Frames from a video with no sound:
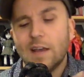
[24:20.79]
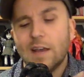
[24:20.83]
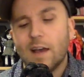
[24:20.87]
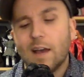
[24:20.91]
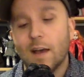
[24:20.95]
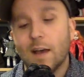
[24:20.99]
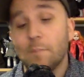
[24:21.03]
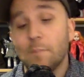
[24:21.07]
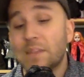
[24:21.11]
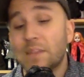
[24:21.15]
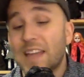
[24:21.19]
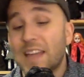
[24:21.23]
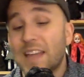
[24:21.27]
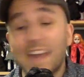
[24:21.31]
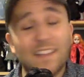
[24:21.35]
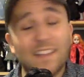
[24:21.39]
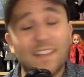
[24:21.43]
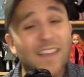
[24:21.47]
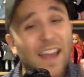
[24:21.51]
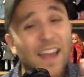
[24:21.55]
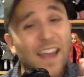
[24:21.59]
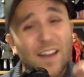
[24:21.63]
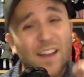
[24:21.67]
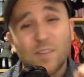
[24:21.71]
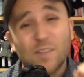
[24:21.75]
But again,
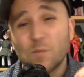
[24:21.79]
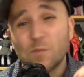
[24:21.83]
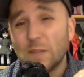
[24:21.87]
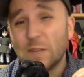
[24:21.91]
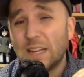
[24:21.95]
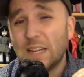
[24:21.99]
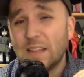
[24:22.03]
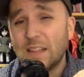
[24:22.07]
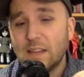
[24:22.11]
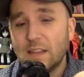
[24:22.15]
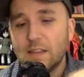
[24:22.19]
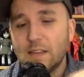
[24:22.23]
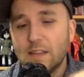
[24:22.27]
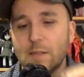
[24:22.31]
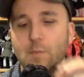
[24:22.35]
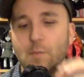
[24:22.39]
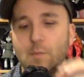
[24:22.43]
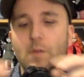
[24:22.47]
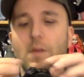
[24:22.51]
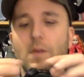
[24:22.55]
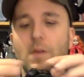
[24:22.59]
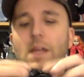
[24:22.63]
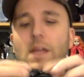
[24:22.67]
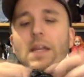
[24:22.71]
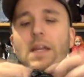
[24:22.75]
the hair is really thinly
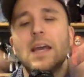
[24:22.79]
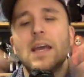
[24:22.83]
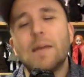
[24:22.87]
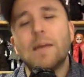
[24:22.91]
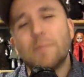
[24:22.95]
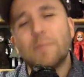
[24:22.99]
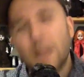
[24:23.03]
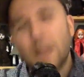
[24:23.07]
rooted.